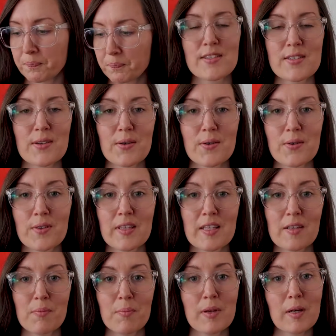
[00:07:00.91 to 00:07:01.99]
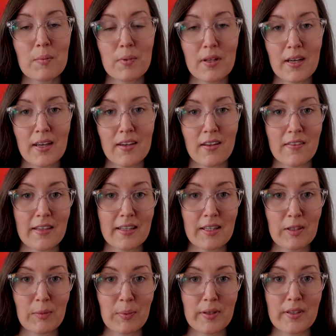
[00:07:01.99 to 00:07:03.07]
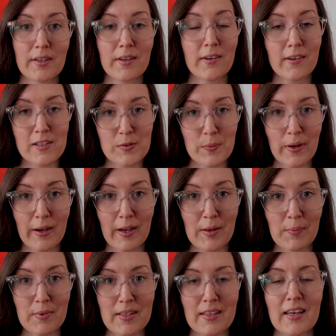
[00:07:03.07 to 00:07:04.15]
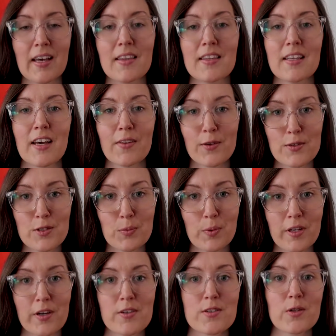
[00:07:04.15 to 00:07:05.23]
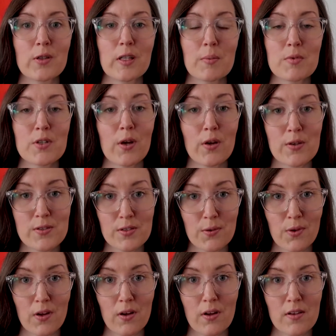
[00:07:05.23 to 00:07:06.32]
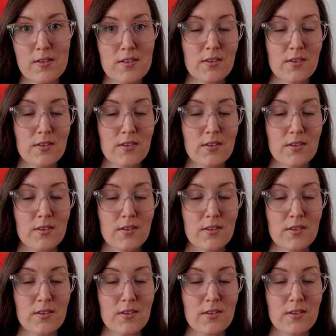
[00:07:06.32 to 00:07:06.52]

So the big blind on the kill button calls behind me, and the other two players who limped also called.